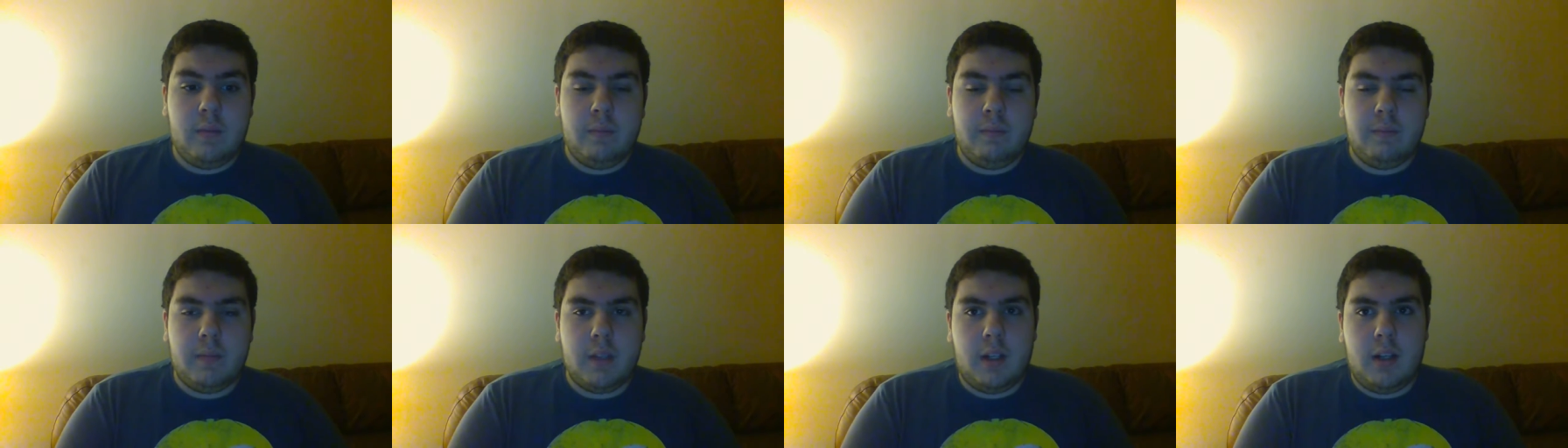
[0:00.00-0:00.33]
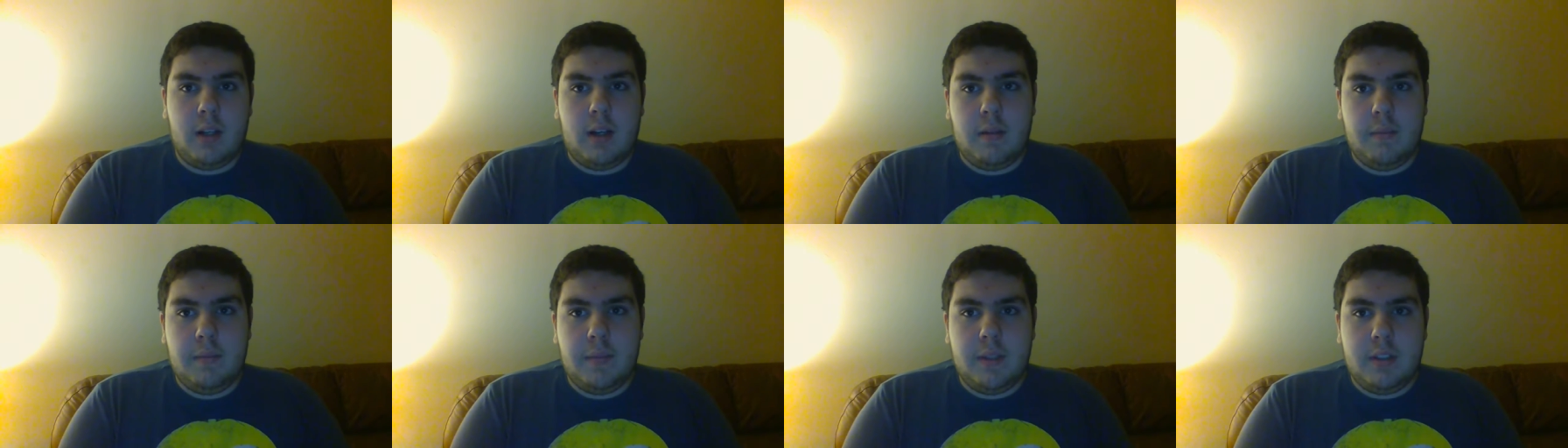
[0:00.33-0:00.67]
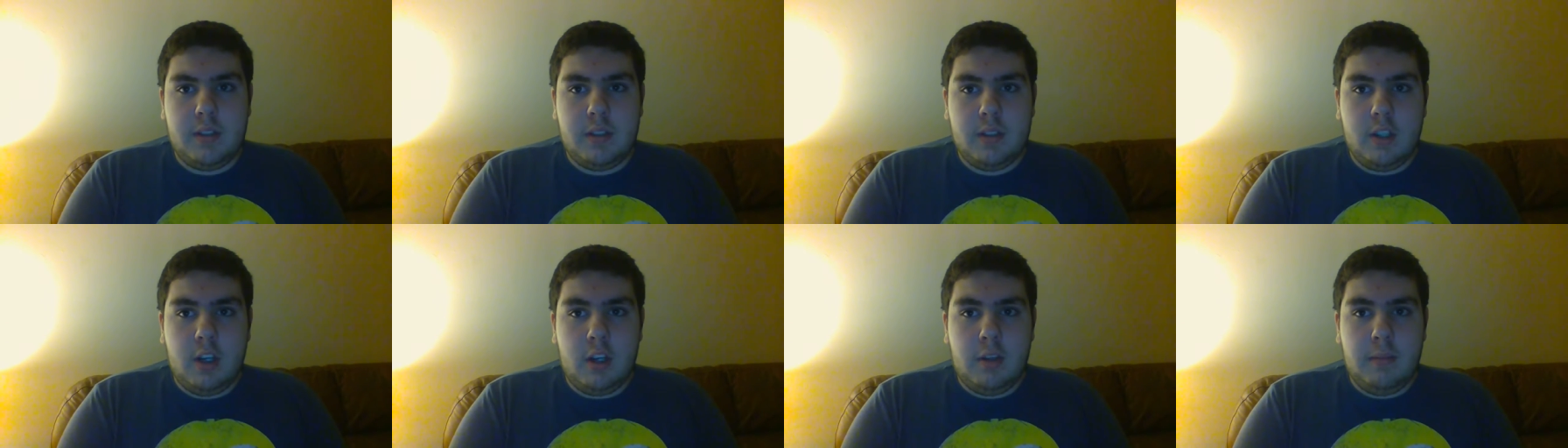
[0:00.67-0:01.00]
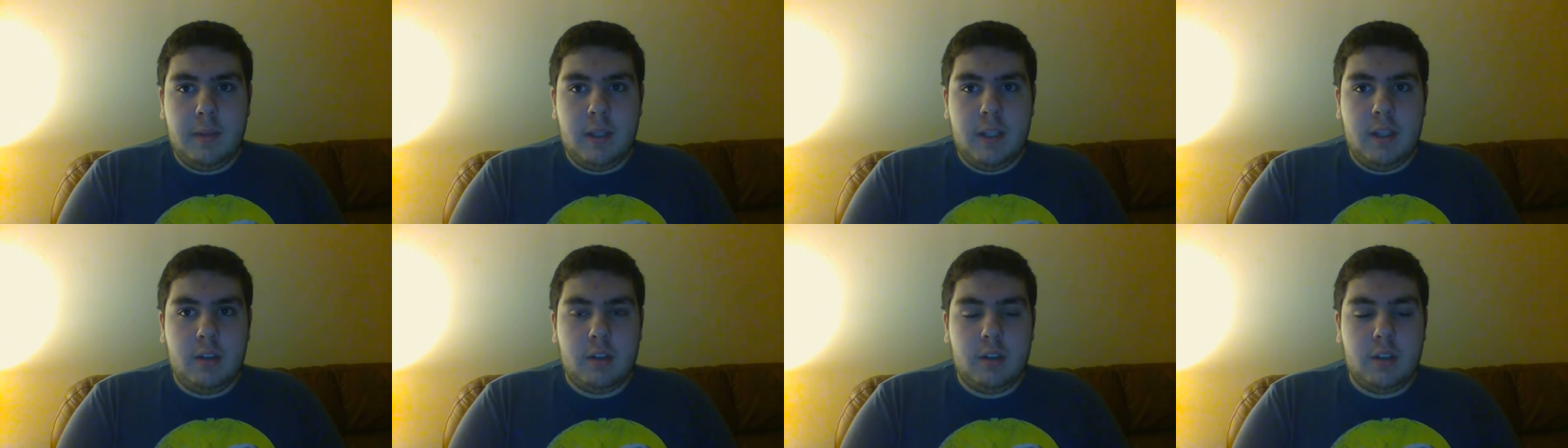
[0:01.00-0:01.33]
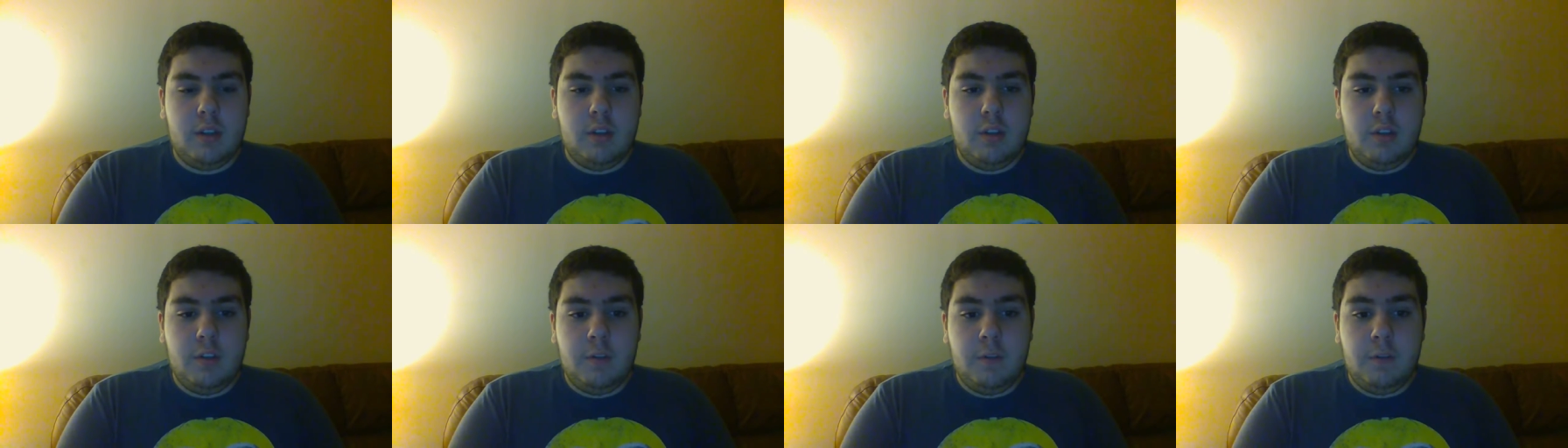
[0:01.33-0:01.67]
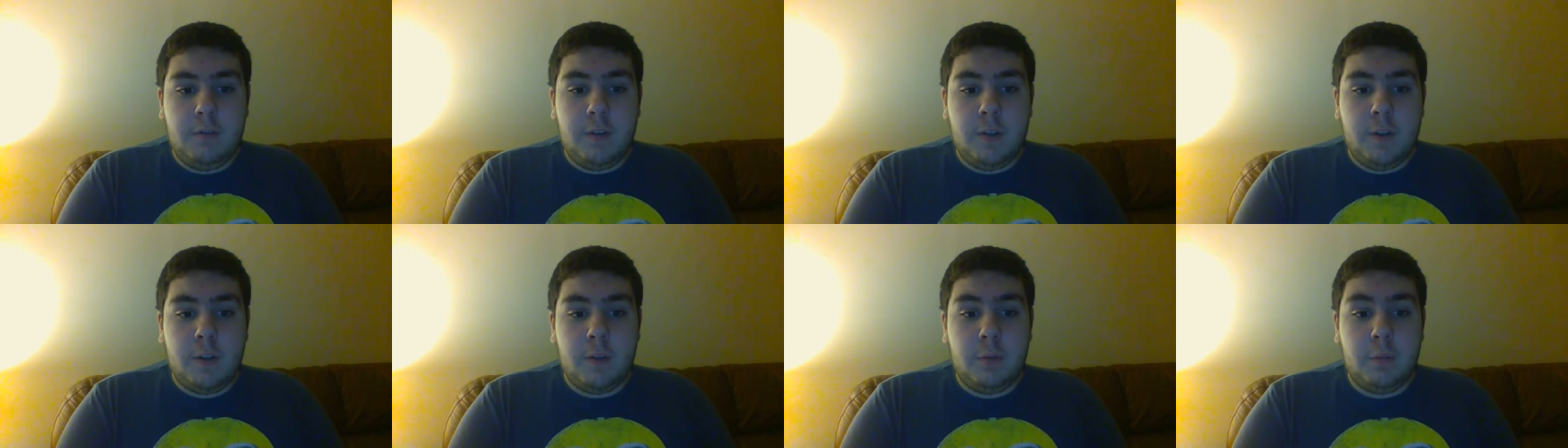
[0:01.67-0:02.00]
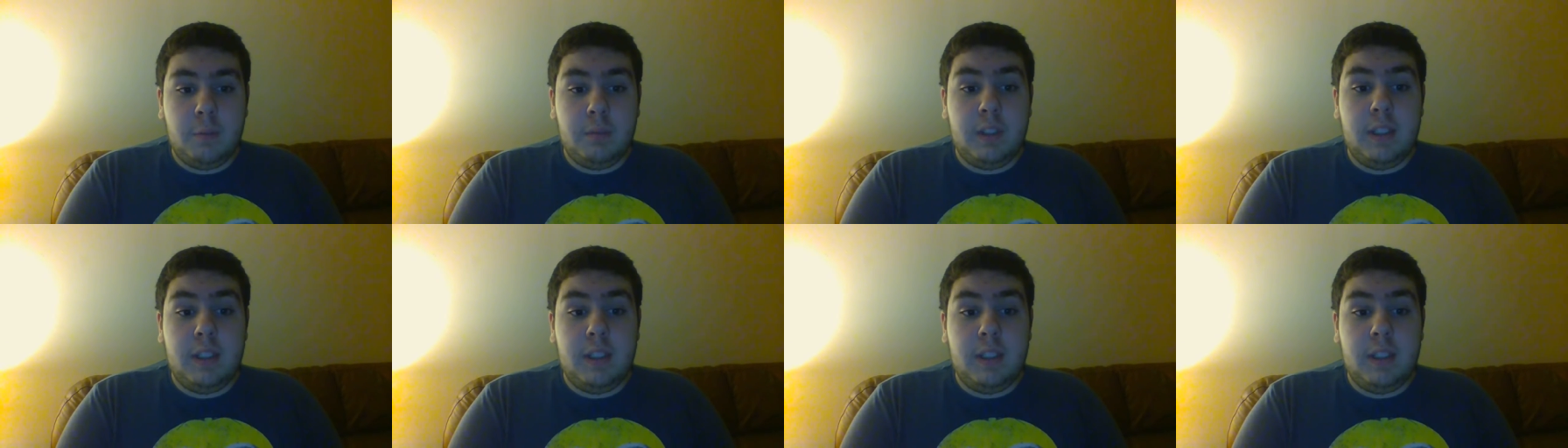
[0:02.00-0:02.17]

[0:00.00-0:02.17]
This is going to be on the new film